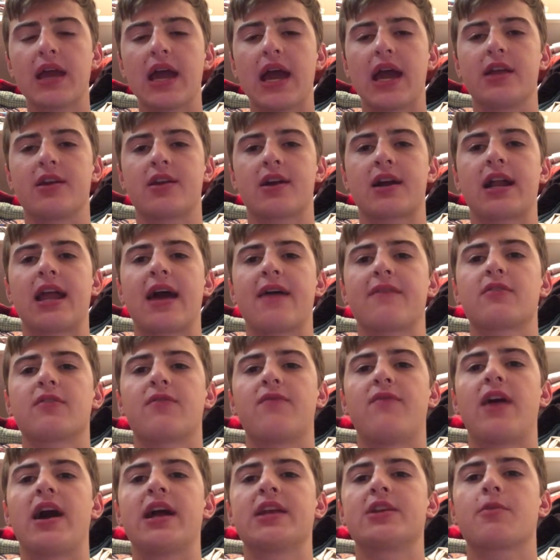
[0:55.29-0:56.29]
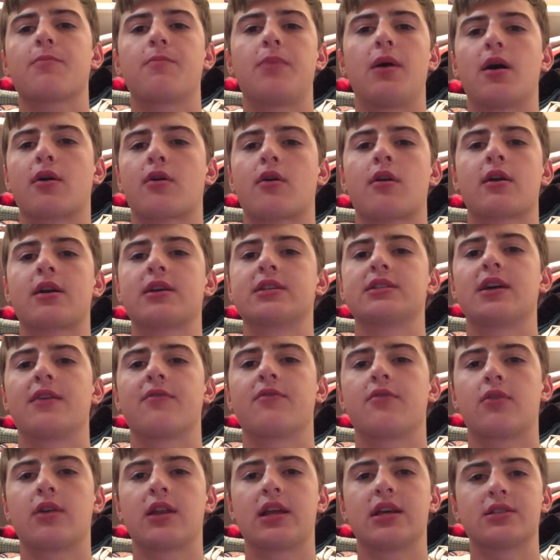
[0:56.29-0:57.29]
And you're going to have to find your pucker, because
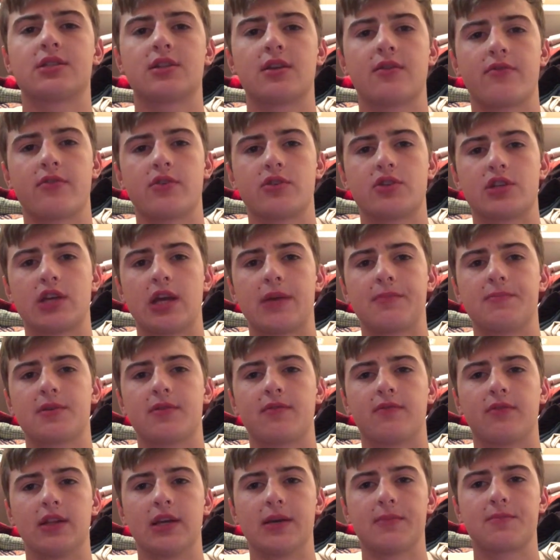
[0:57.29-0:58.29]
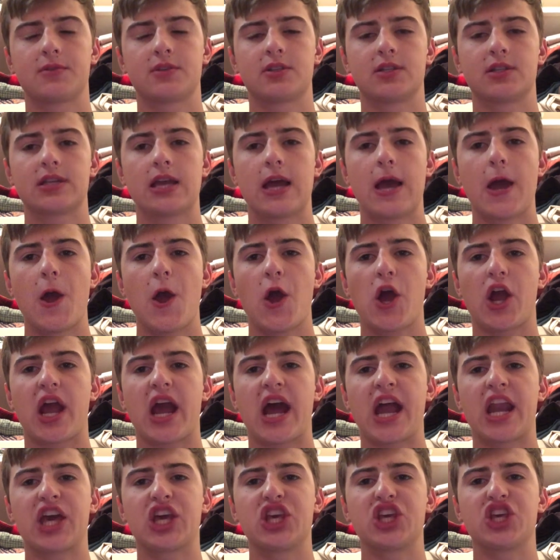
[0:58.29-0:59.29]
everyone has different shapes of lips. Just
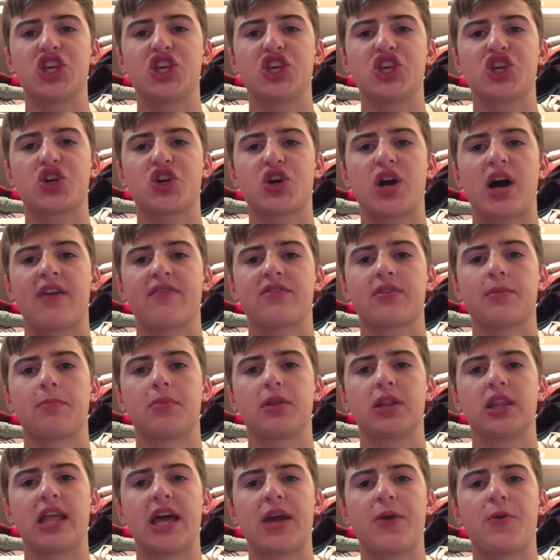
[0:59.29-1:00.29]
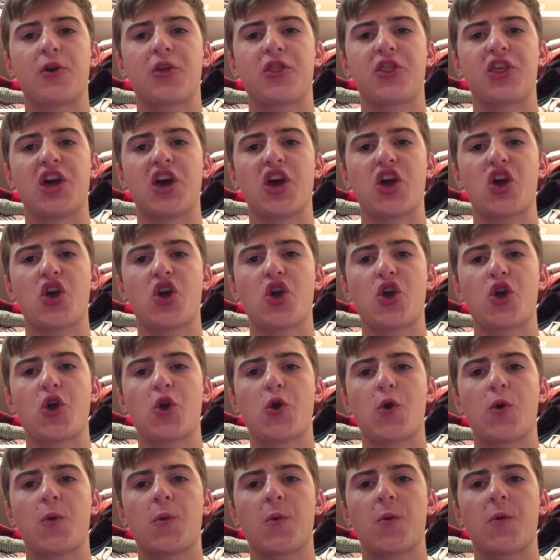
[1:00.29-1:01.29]
kind of, you'll have to play with it
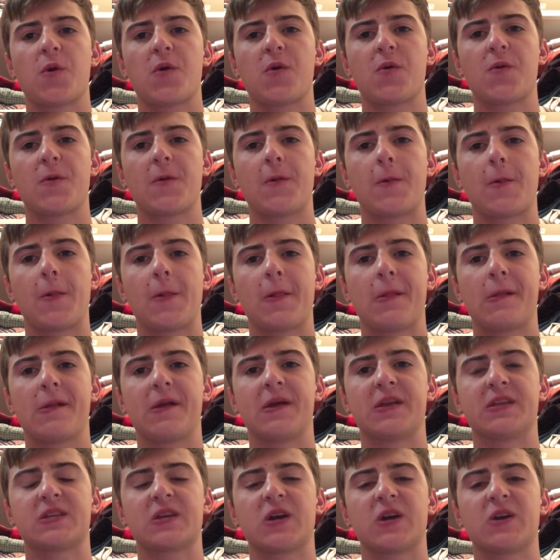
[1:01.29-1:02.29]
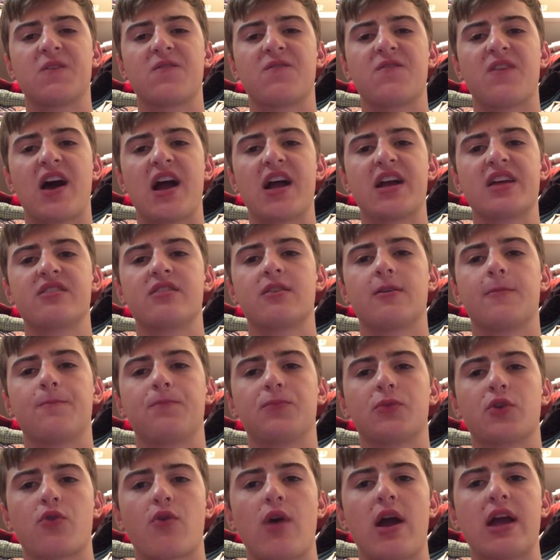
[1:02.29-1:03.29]
until you find
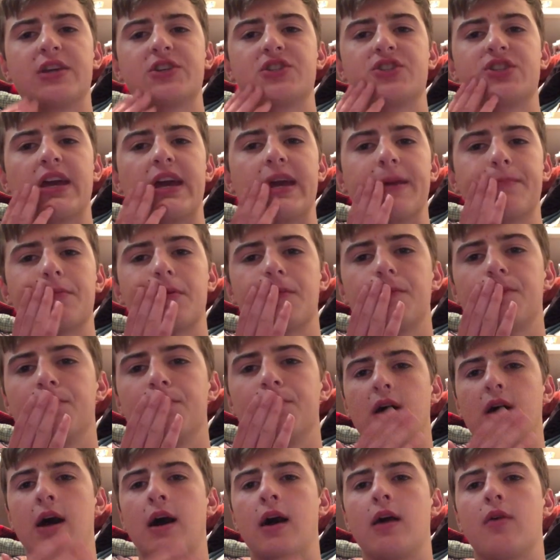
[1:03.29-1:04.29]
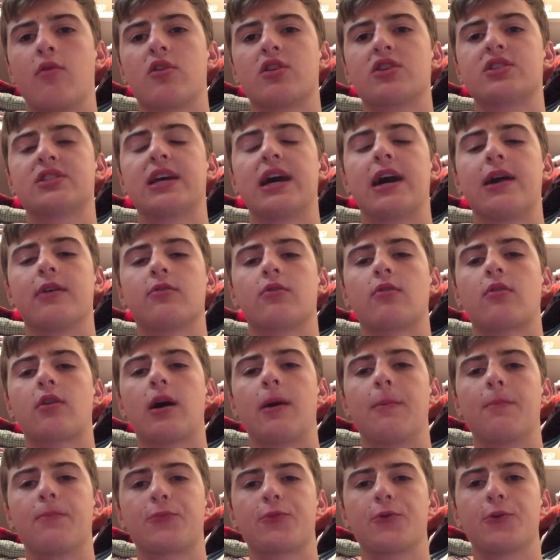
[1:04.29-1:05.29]
the right shape where sound will
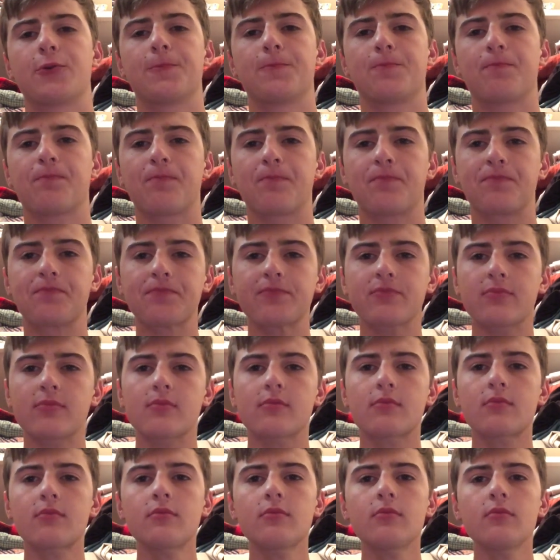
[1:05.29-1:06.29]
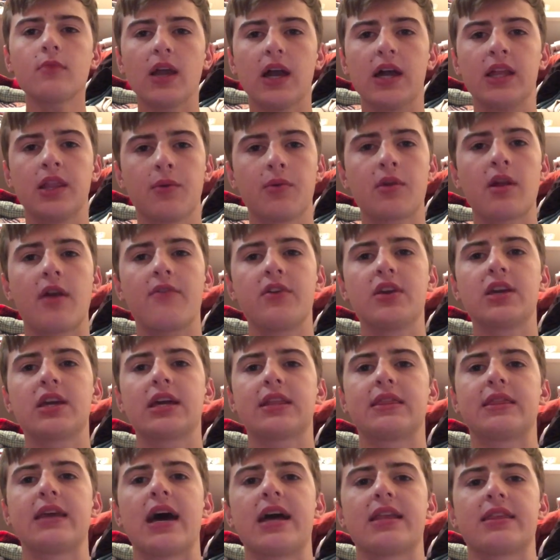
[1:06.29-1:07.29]
come through. And then whenever you
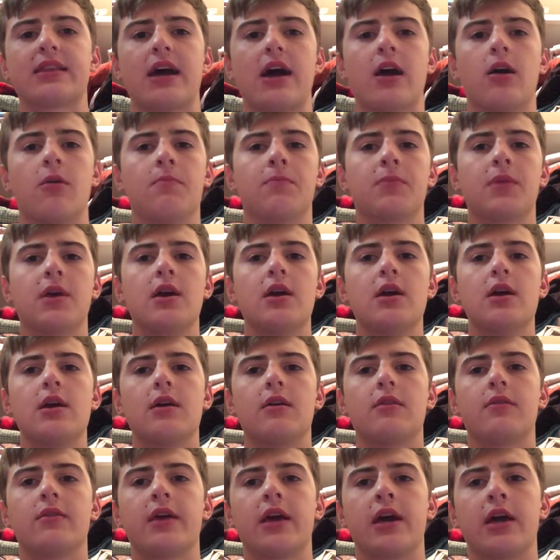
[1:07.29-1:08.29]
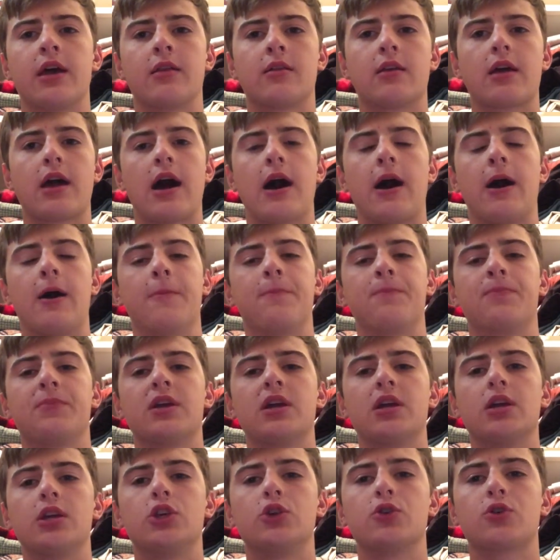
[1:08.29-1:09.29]
get that down, then
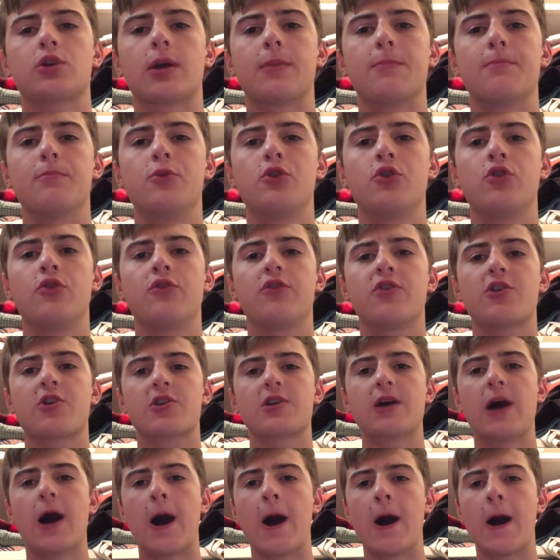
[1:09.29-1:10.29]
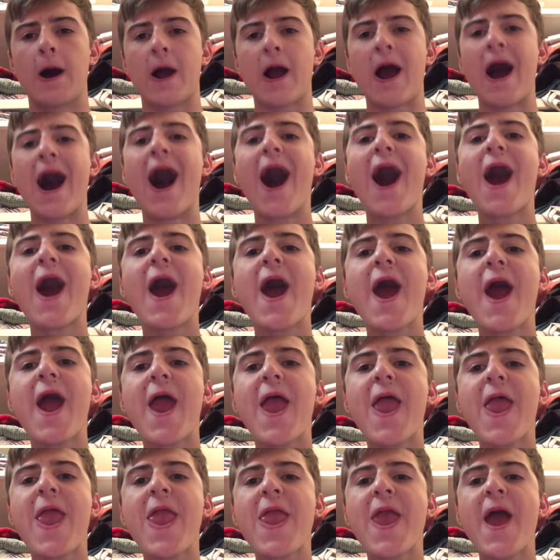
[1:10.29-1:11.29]
you can move your tongue
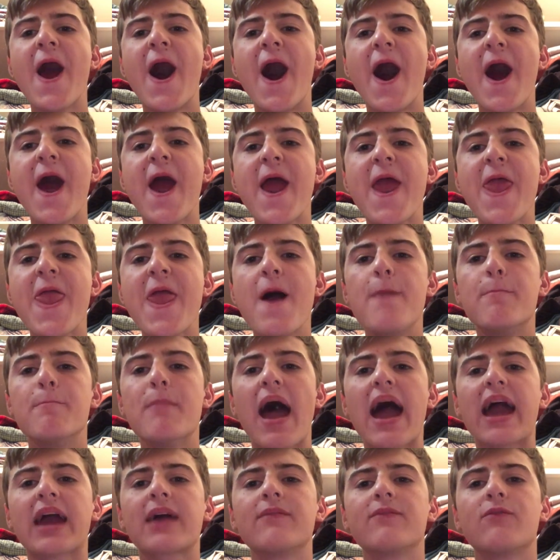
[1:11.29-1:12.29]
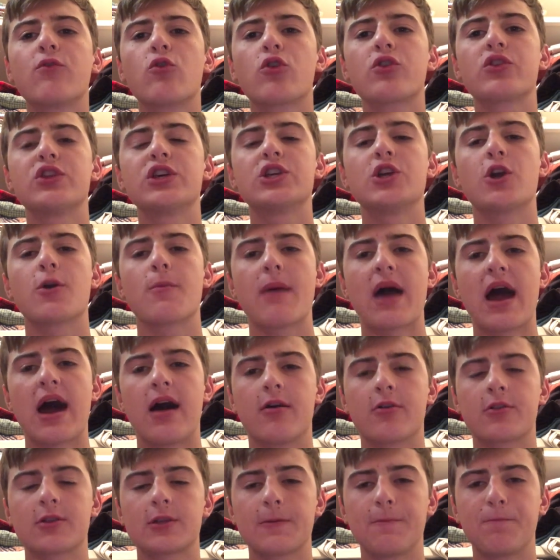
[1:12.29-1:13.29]
back and forth in your
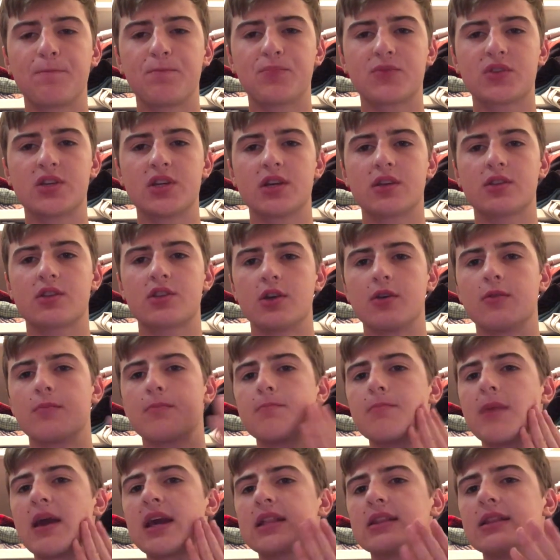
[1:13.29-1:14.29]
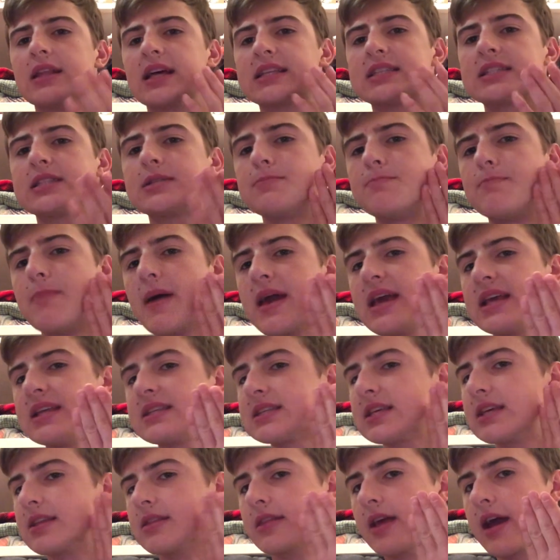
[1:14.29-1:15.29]
mouth to make less space
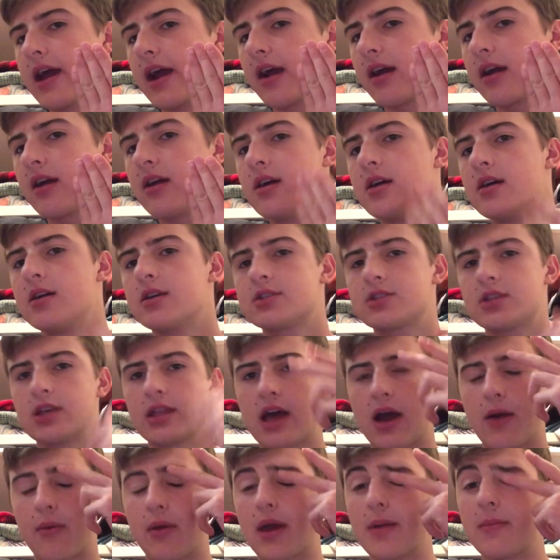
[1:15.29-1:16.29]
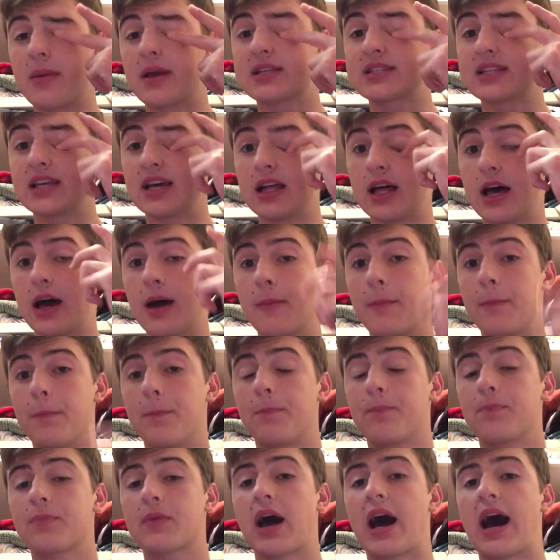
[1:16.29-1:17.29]
in there, so that way it makes a
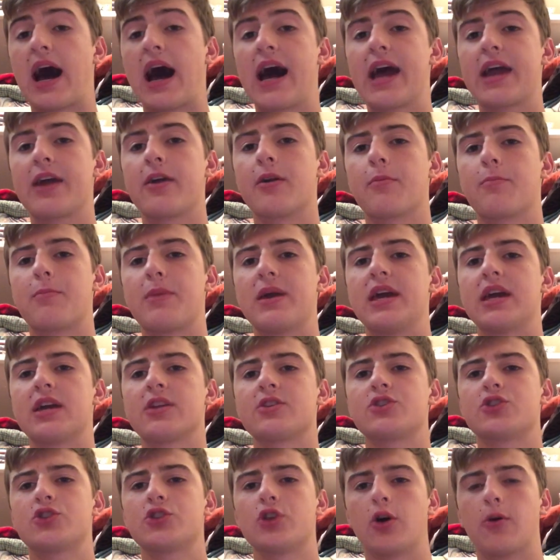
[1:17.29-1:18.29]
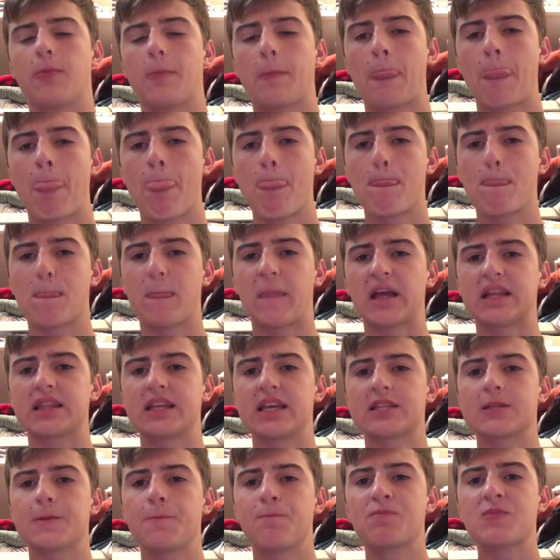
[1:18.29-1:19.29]
higher pitch. So like
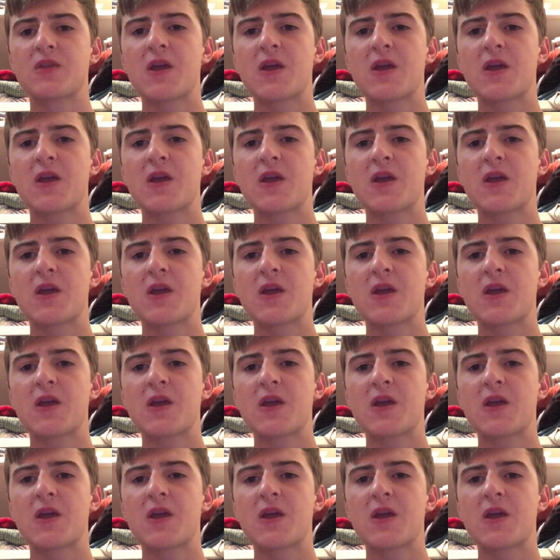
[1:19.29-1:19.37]
this.